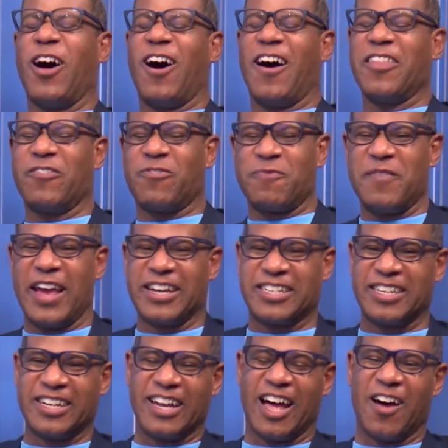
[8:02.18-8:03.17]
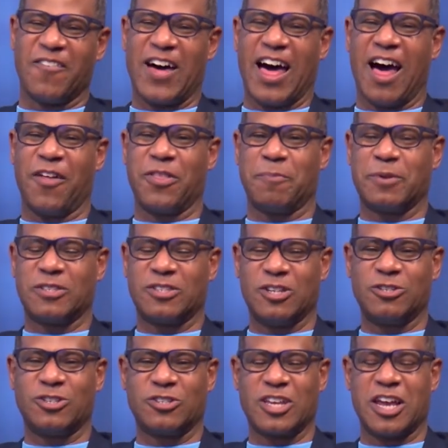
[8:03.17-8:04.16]
have all the information of how the
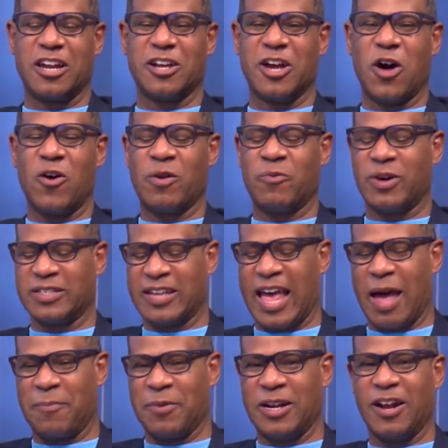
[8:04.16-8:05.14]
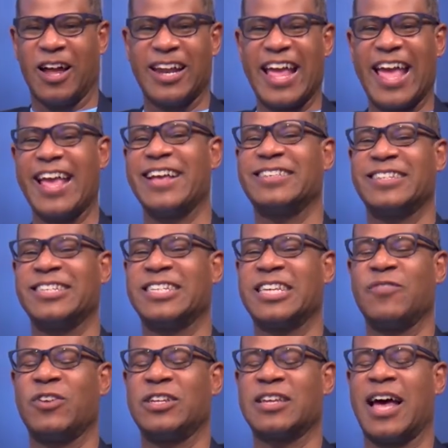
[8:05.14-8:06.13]
procedure is going to go and what's happening on
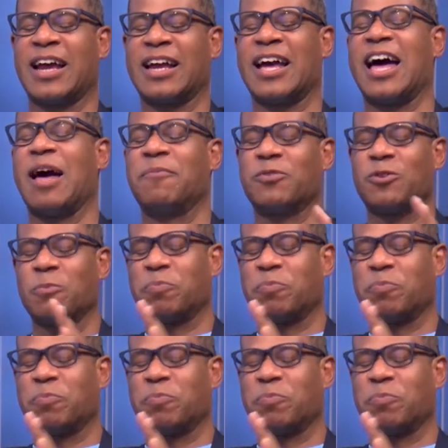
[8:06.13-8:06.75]
aztv.com.